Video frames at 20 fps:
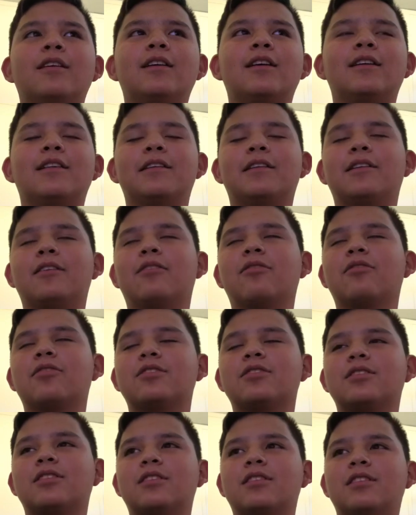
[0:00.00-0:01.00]
And then all of a
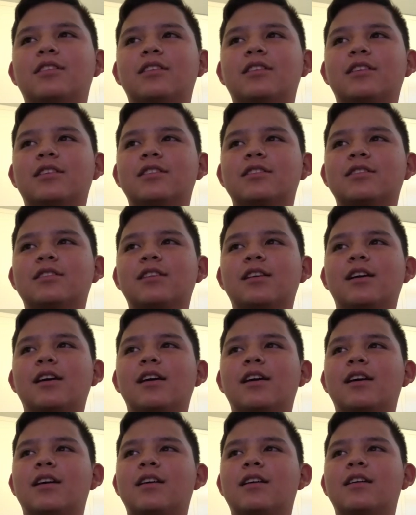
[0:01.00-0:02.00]
sudden, he's
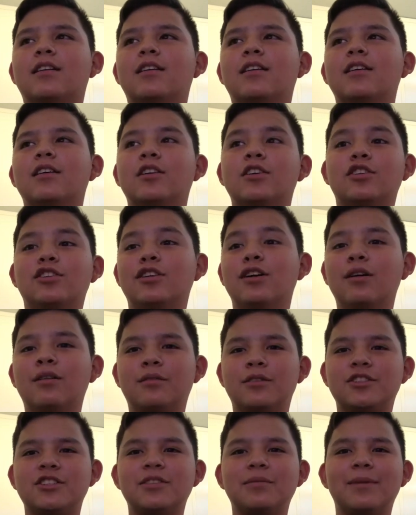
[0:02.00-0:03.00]
like, yo,
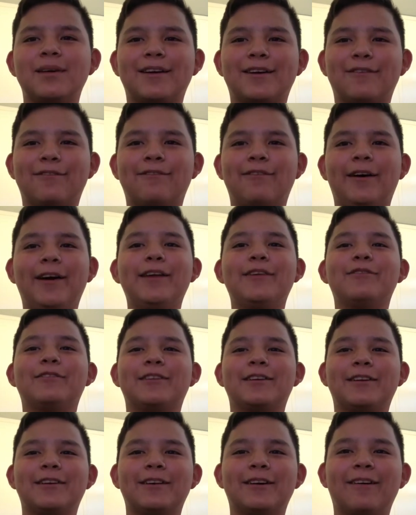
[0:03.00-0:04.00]
we should make a fight
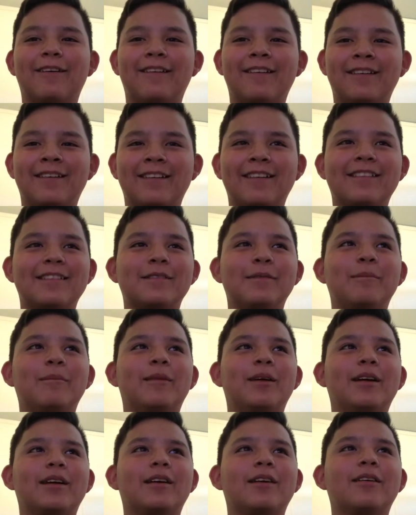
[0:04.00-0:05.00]
video. And
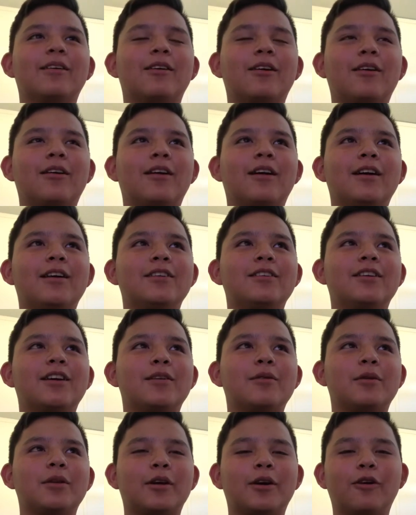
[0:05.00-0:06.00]
I'm like, alright, you
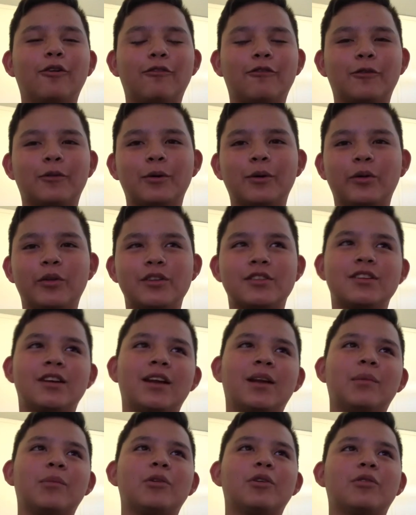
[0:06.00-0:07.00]
guys want to go for real this
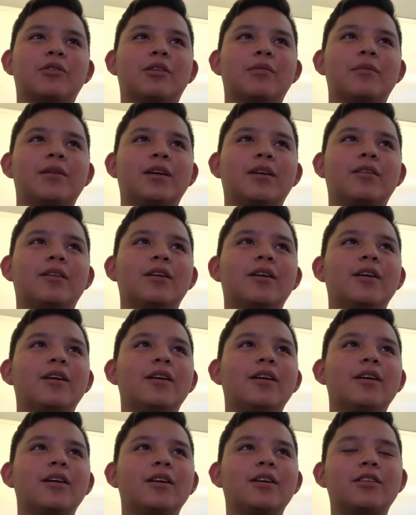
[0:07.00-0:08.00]
time? Or you want
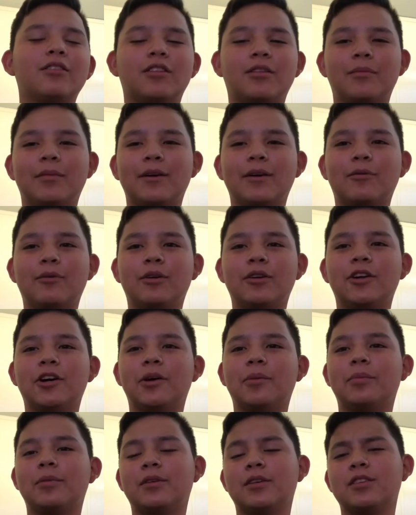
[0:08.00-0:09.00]
to make one
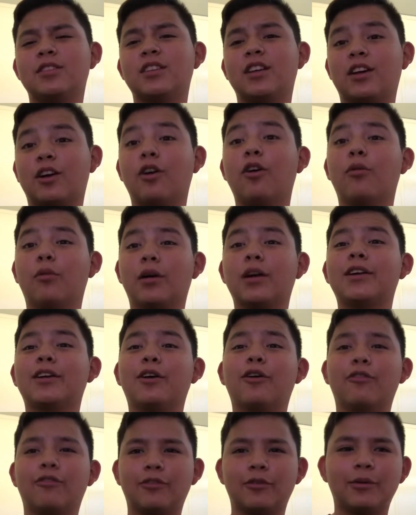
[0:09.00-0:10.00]
up? And he's like, oh, we're going
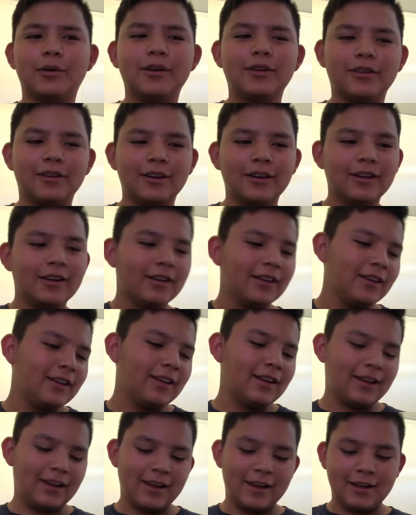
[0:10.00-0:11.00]
to go for real.
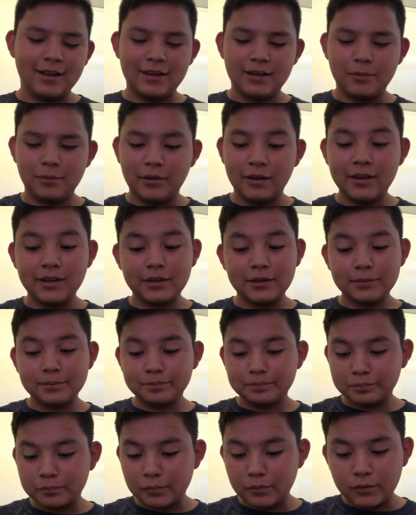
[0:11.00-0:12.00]
And I'm like,
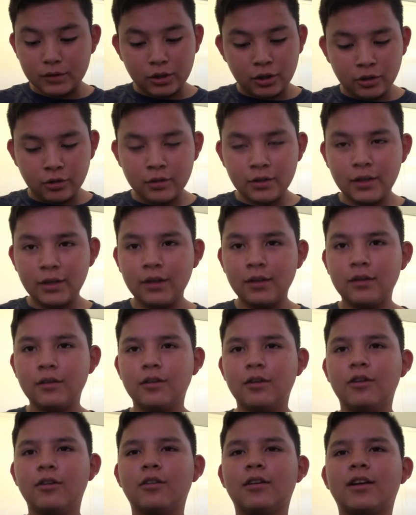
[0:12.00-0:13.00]
okay,
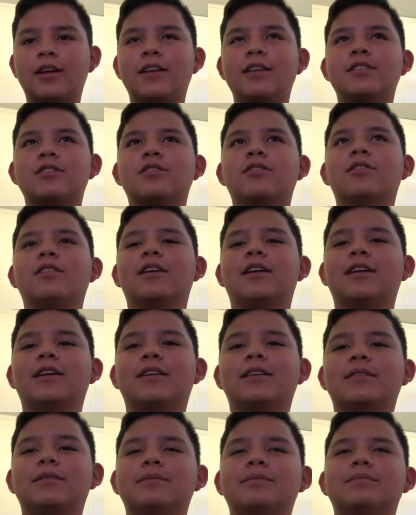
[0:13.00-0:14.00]
so like,